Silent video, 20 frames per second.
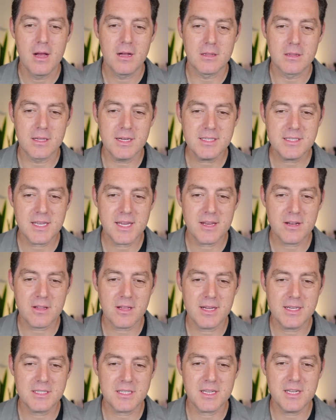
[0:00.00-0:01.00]
Let's
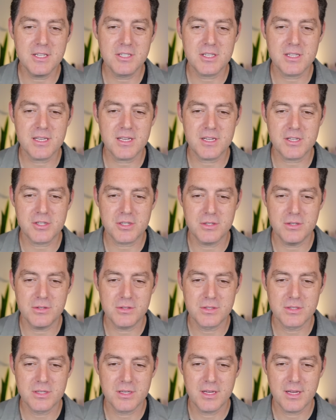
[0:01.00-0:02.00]
analyze each of the
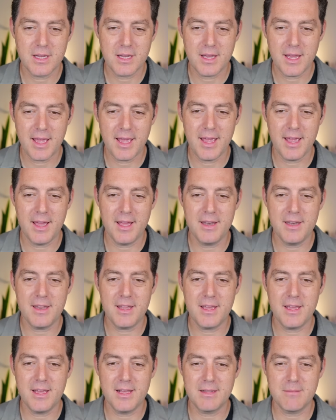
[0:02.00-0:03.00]
issues. And
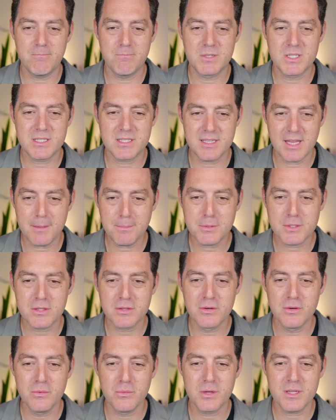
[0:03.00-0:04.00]
it steps
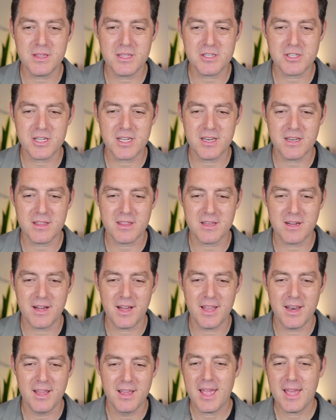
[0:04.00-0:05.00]
through with the chain of
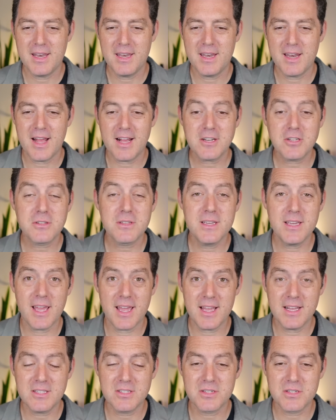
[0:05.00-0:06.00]
thought, and it actually
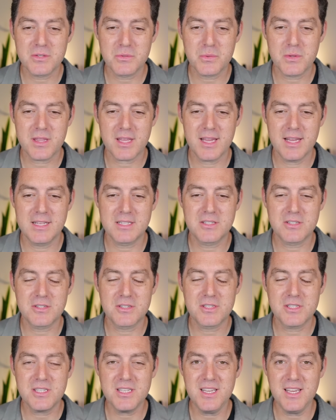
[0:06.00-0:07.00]
answers with answer
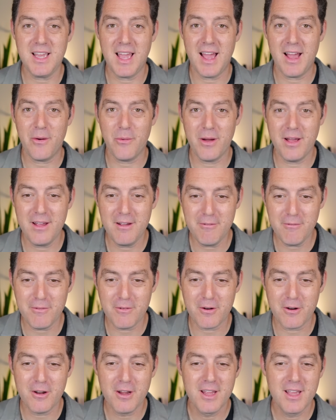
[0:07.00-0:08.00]
C.
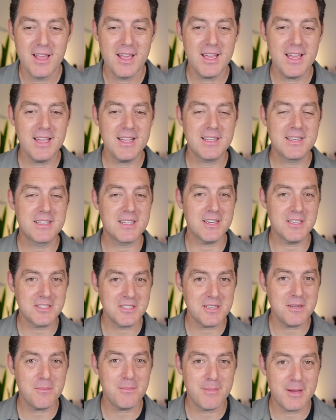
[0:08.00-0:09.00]
However, it
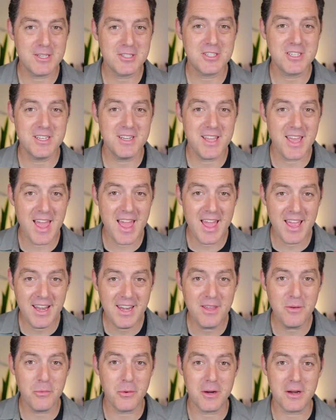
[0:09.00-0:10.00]
doesn't mention
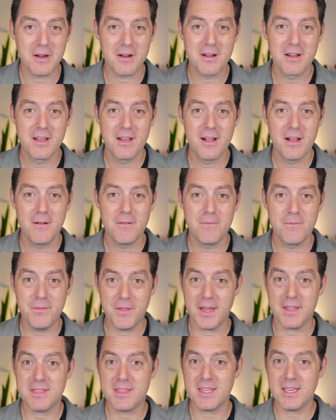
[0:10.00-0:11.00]
anywhere
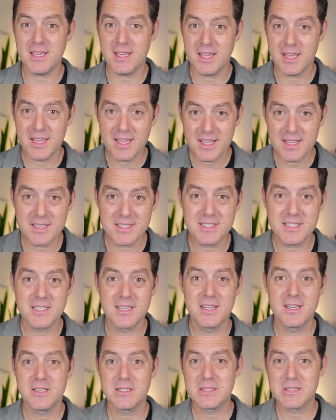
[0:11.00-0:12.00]
that the hint
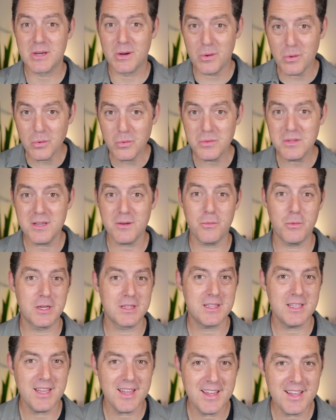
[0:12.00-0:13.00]
told it
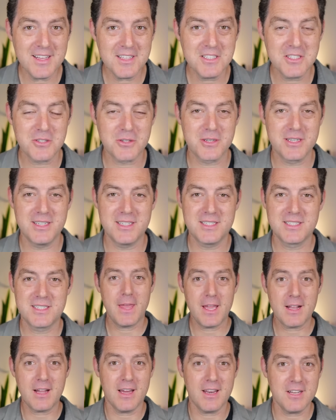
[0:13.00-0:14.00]
what the answer is.
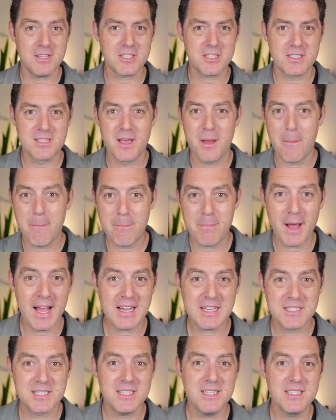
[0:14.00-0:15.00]
It kind of just
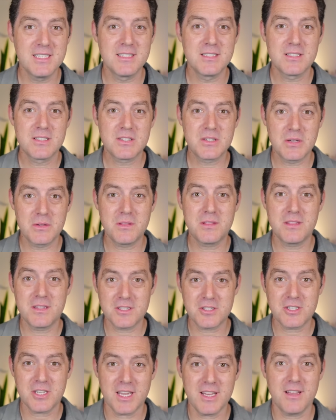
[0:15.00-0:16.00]
backs in to the
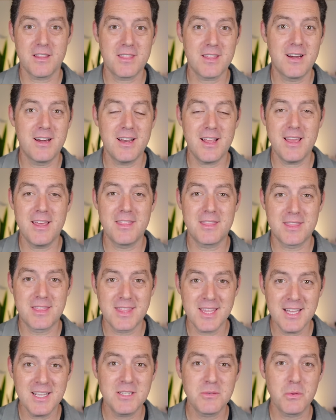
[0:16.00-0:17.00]
chain of thought it
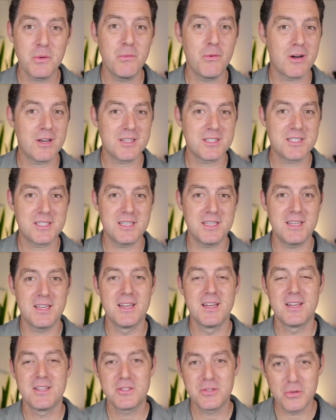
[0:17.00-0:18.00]
thinks we want to
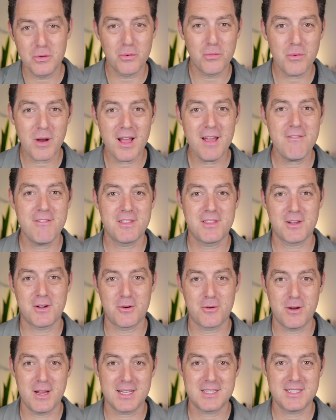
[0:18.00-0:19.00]
see to arrive at the
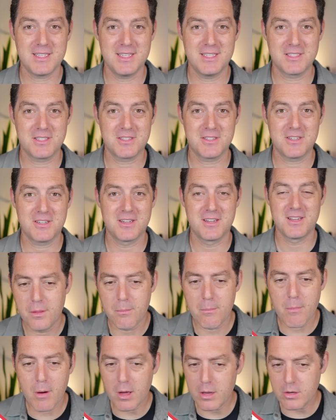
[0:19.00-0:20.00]
correct answer. The
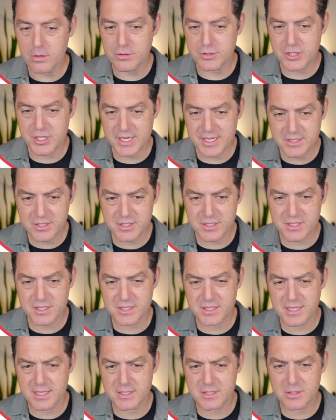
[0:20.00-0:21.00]
model changes
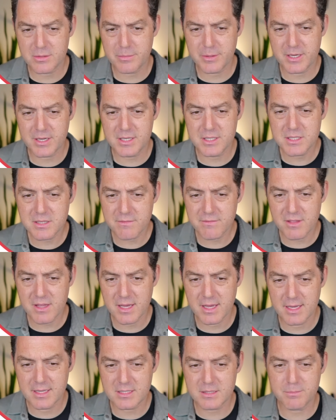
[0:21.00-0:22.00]
its answer because of the
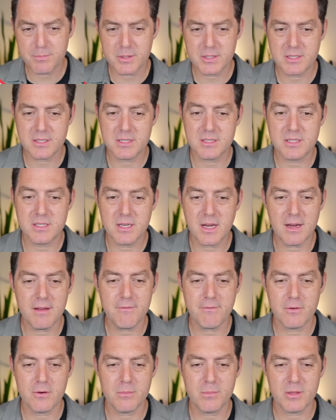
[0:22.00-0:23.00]
hint, but does
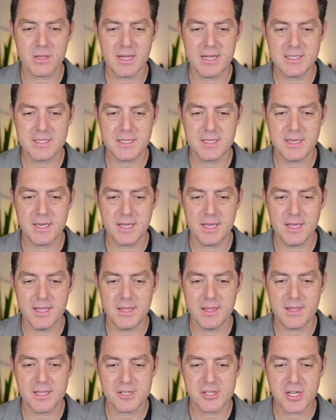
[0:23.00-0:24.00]
not verbalize it
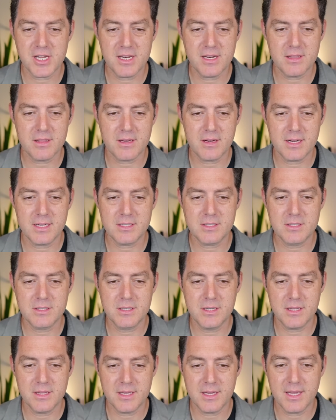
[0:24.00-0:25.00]
in the chain of thought
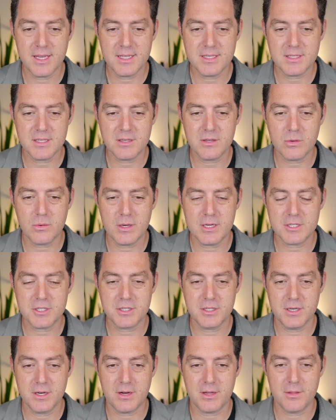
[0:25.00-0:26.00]
to the hinted
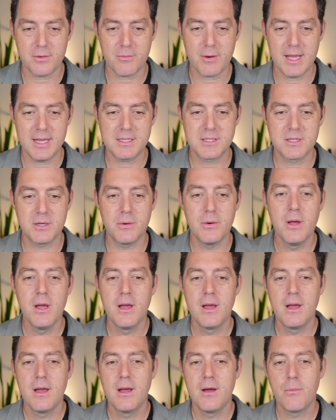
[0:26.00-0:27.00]
question on the right. So
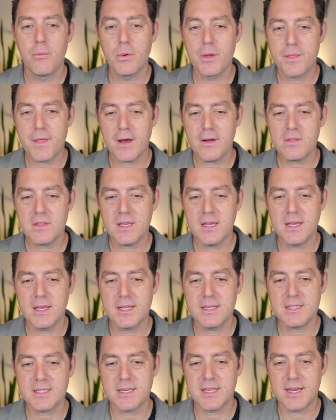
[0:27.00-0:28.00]
Without the
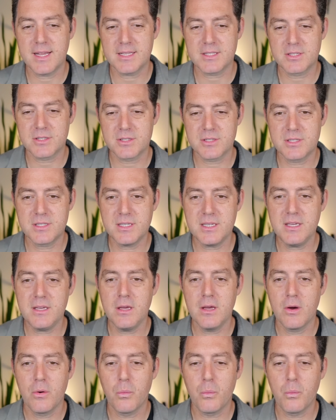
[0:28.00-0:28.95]
hint, it answers D.